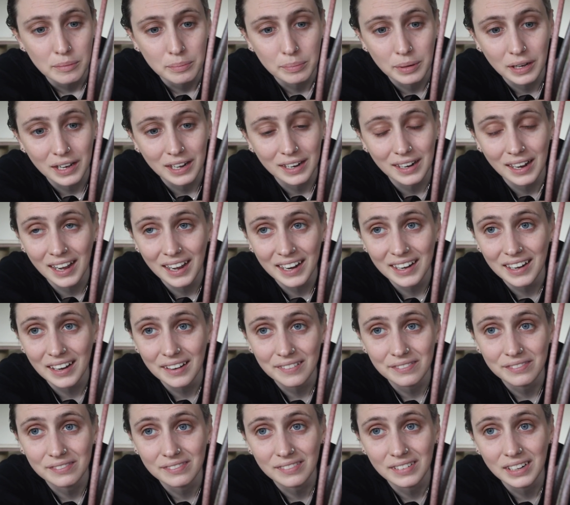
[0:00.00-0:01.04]
But I
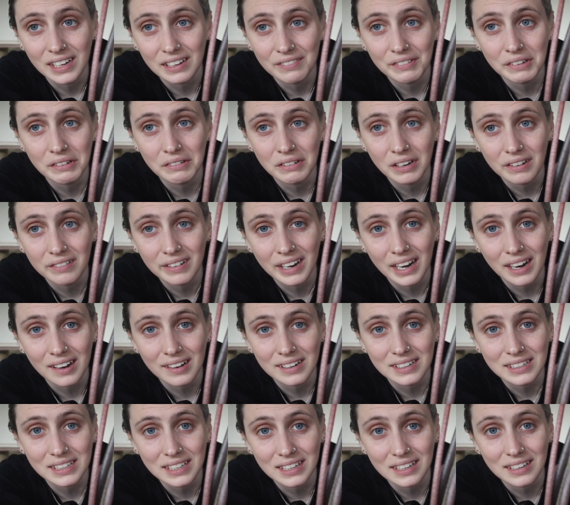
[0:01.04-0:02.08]
have give you no
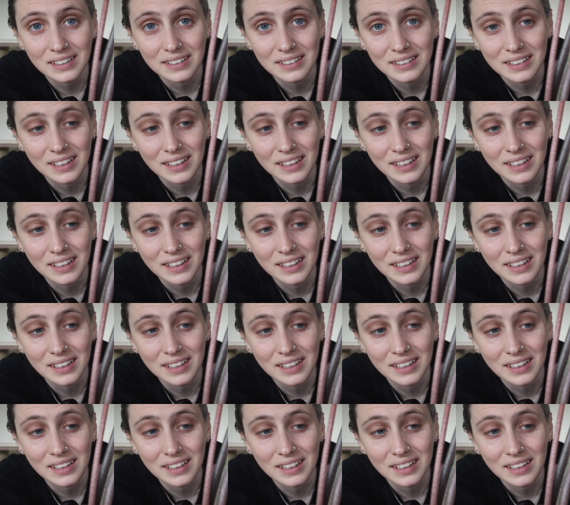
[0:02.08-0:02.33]
guarantees